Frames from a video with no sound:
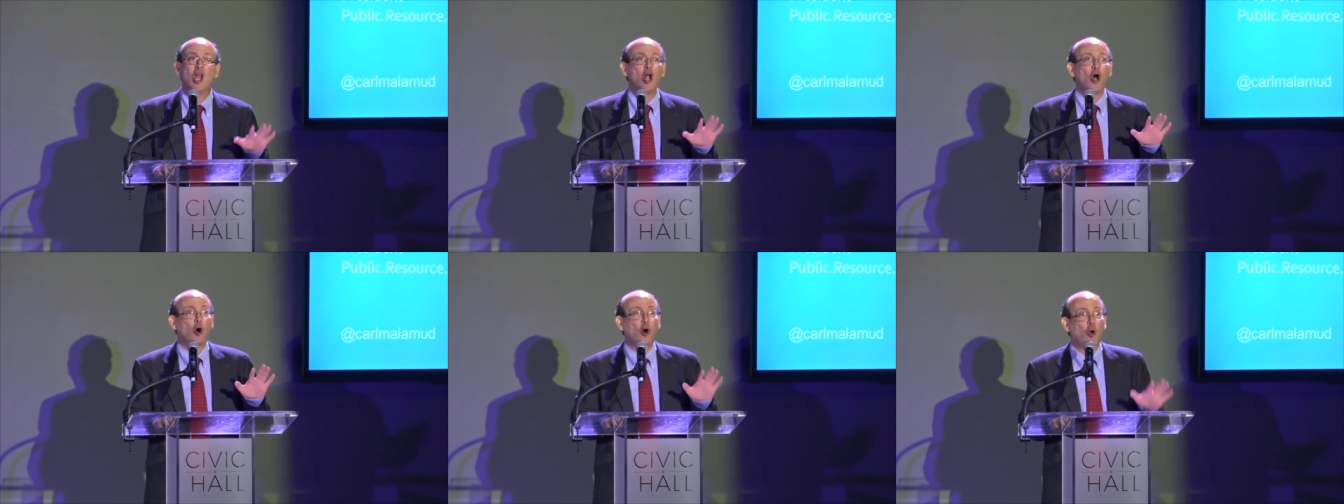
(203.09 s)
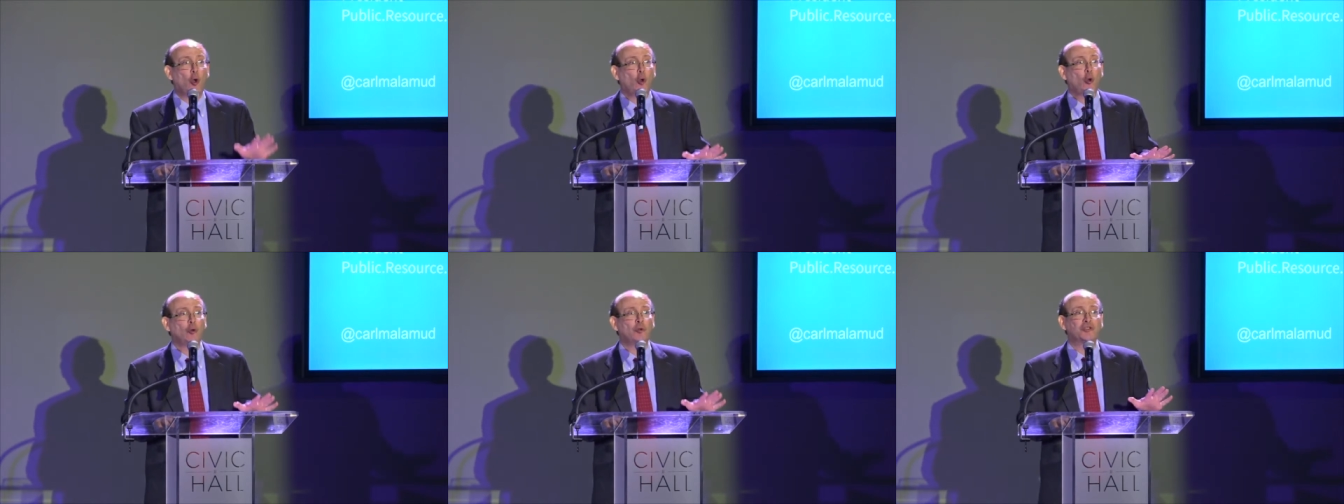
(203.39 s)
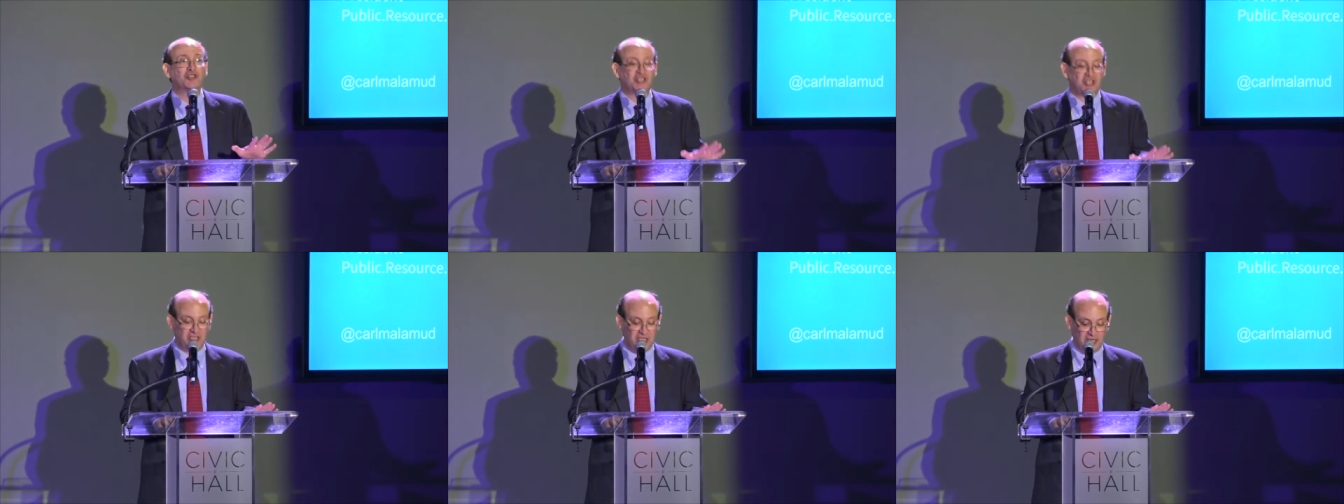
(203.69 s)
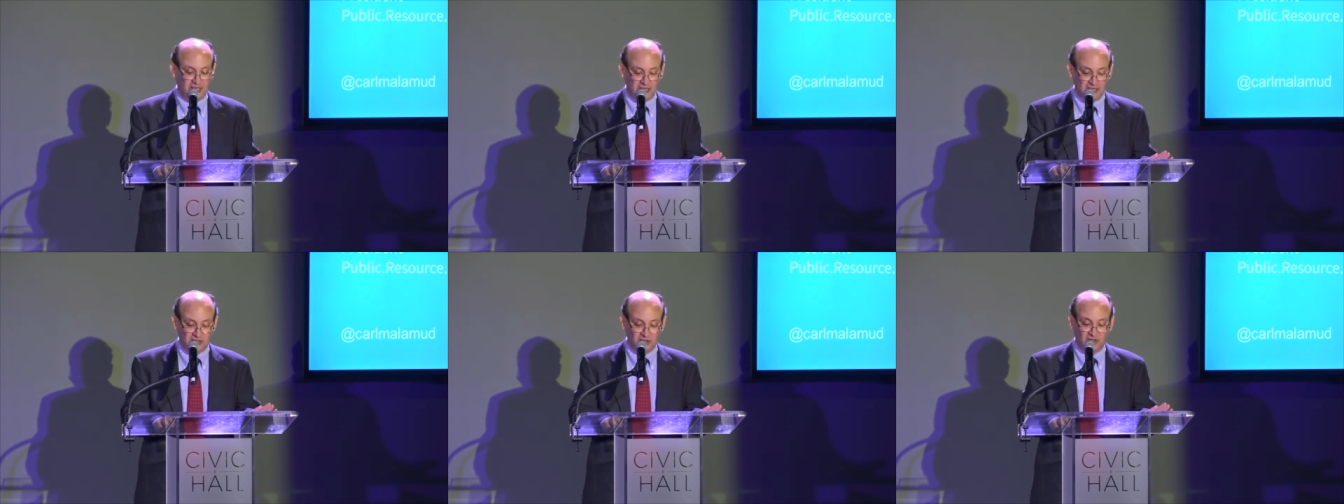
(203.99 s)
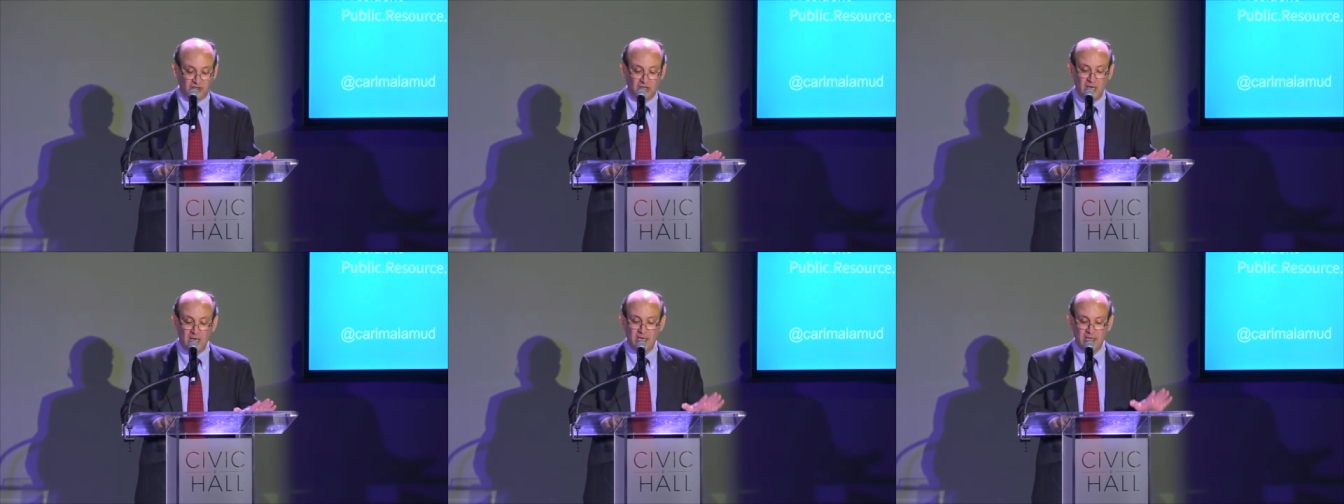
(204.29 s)
whole
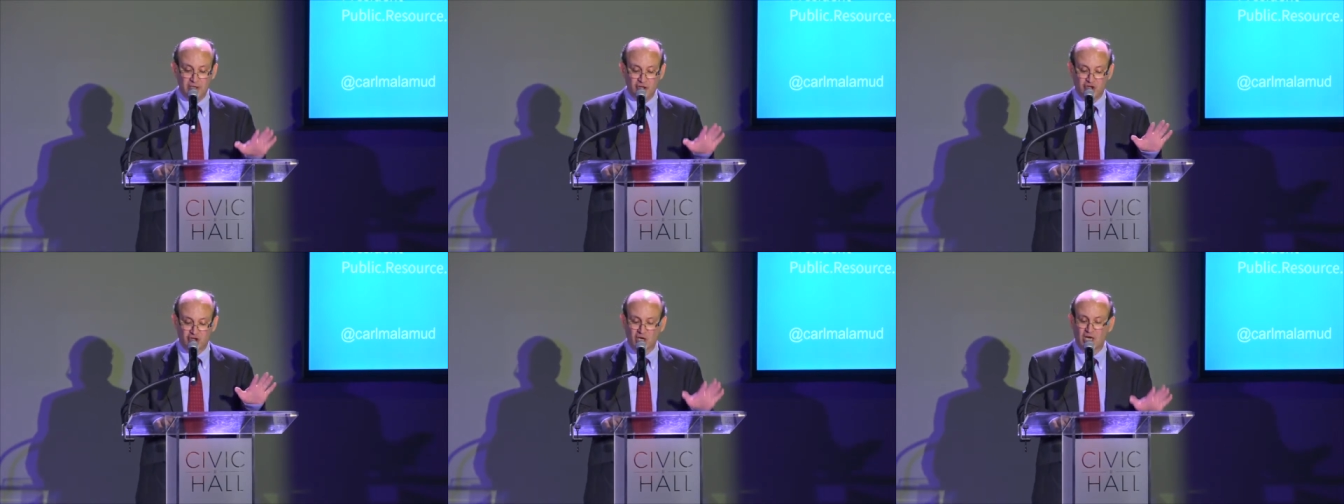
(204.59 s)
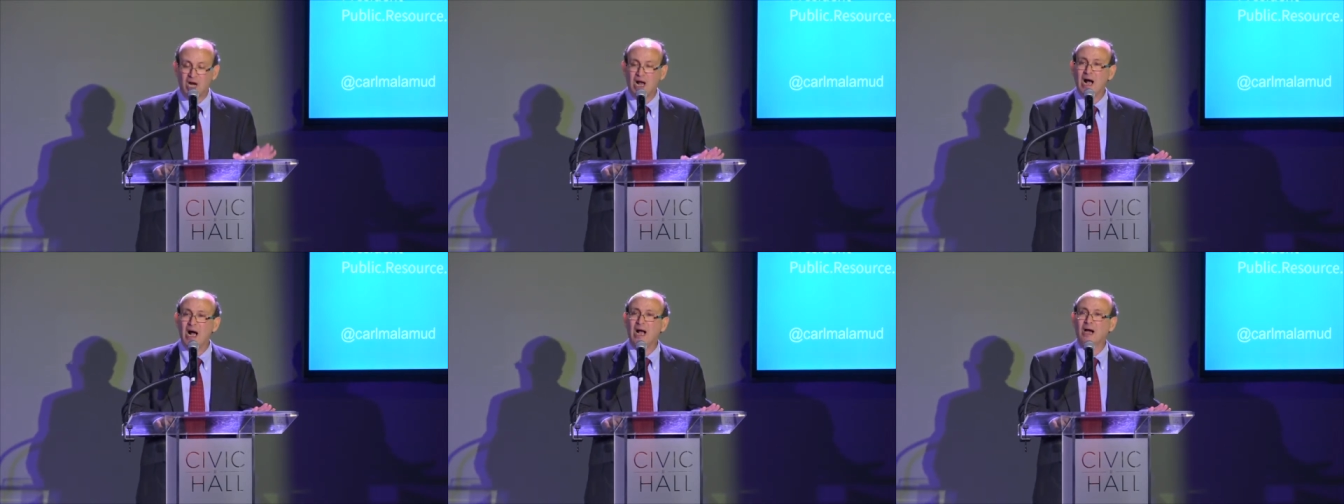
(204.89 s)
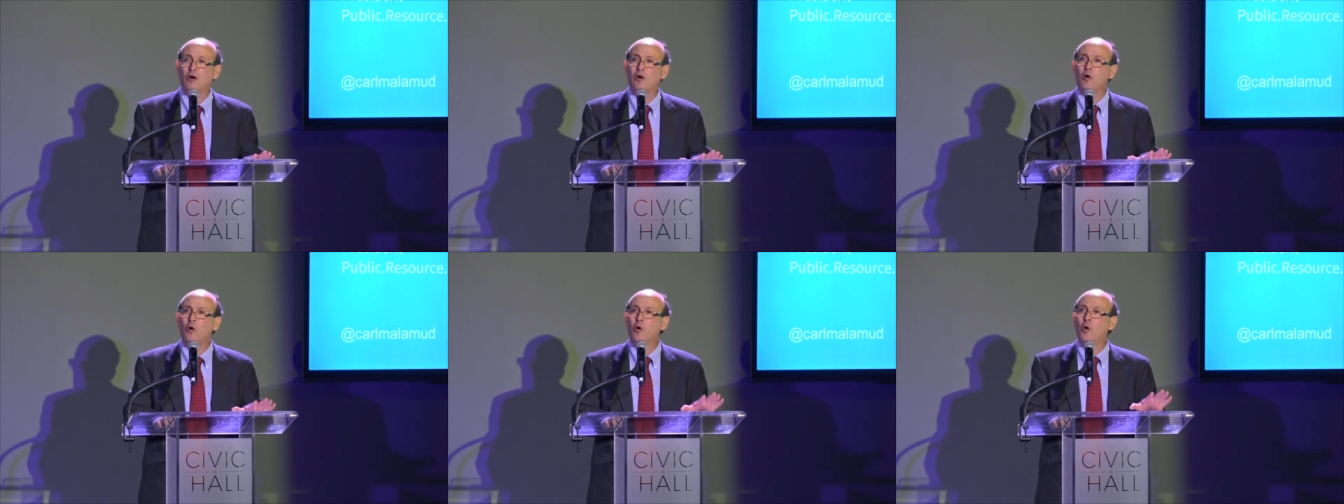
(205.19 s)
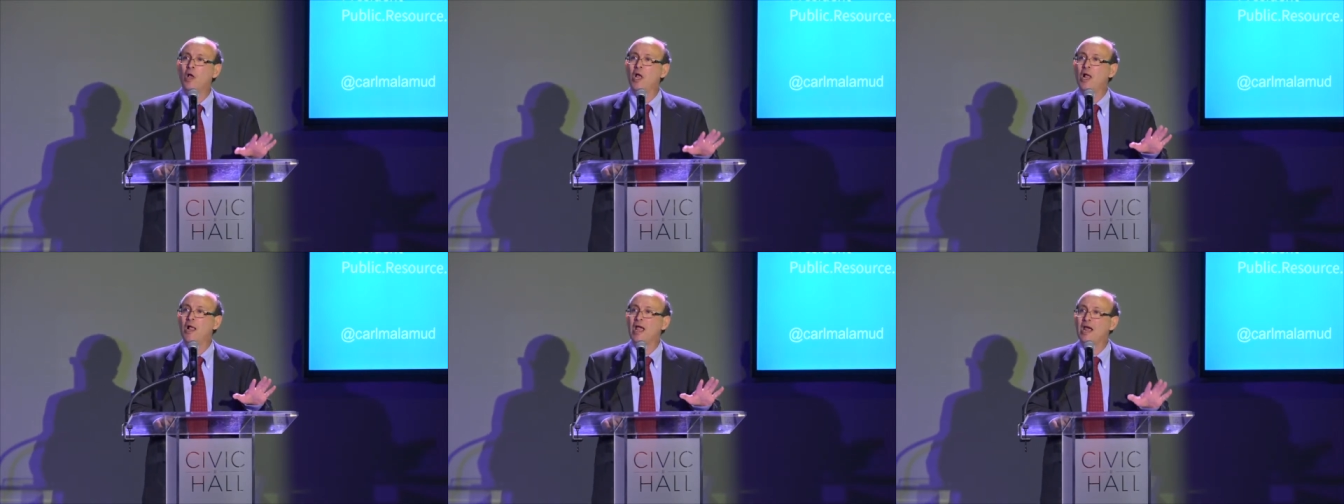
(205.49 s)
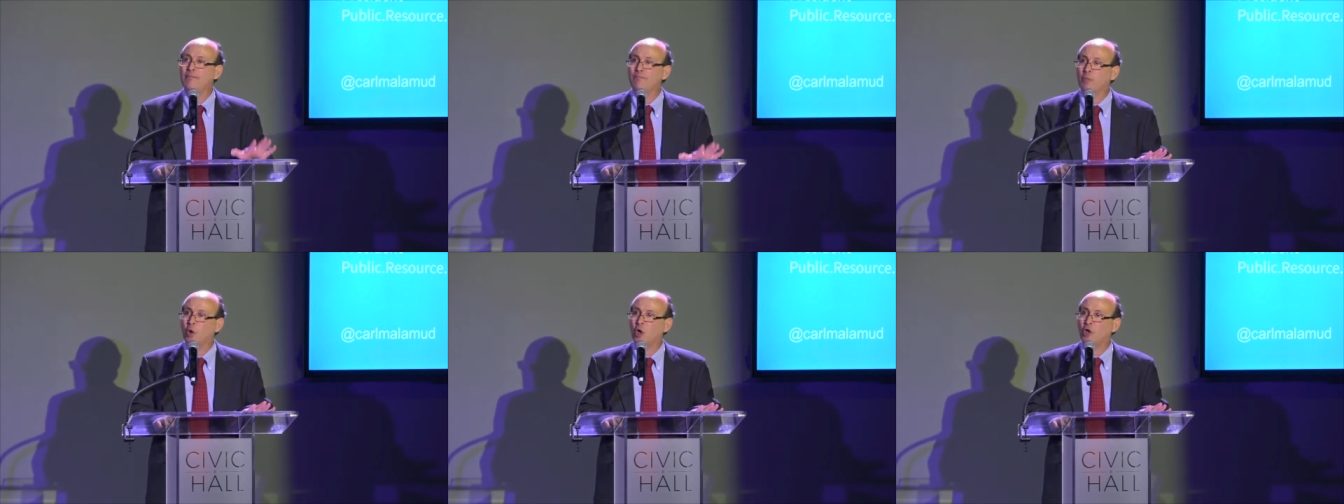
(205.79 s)
cities in Chicago
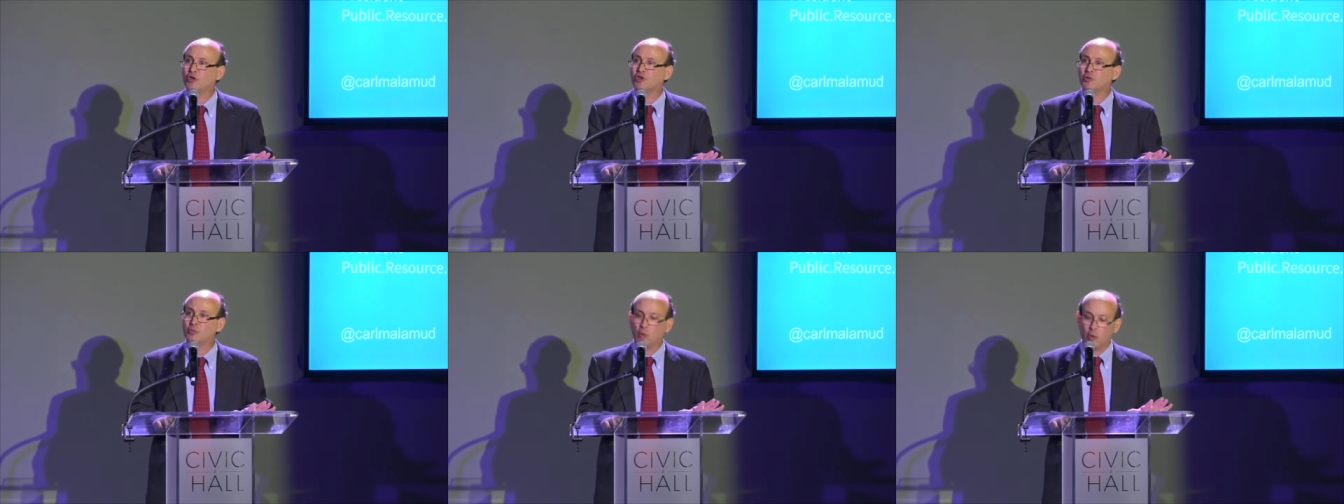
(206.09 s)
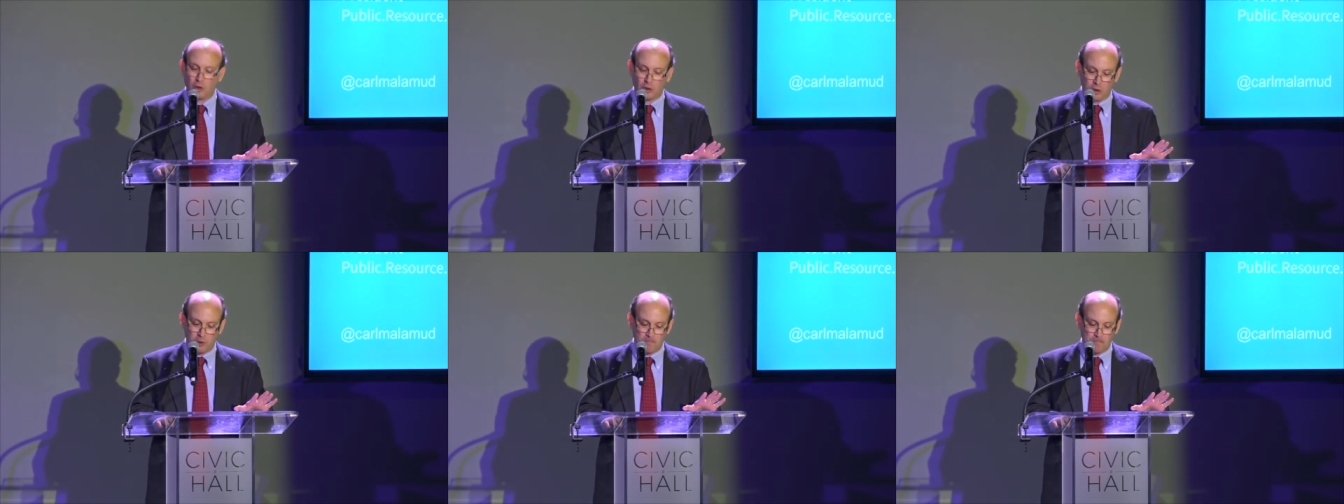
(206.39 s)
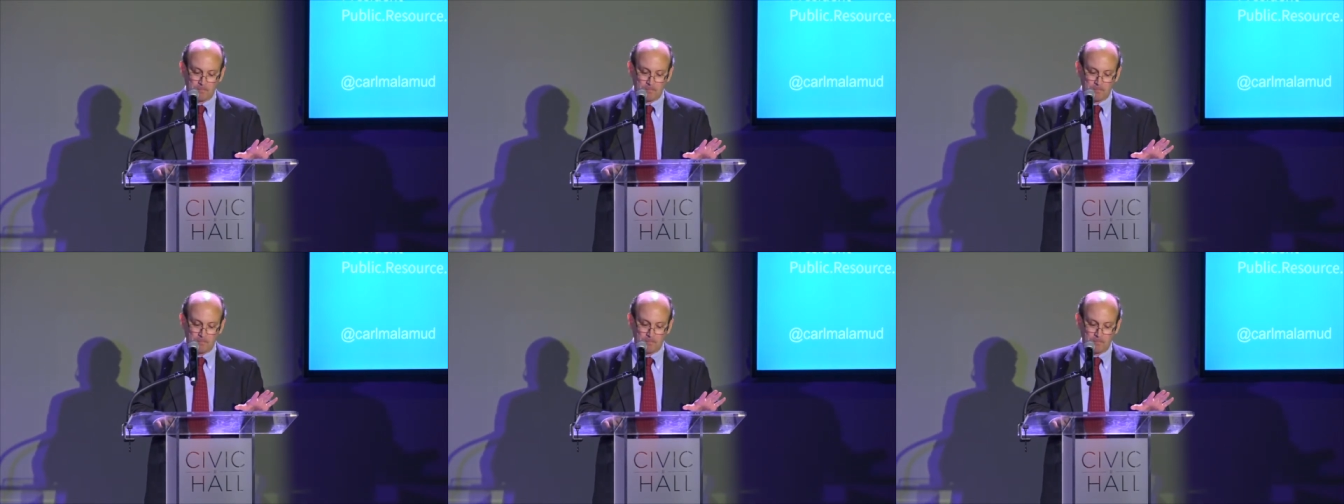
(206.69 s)
and Baltimore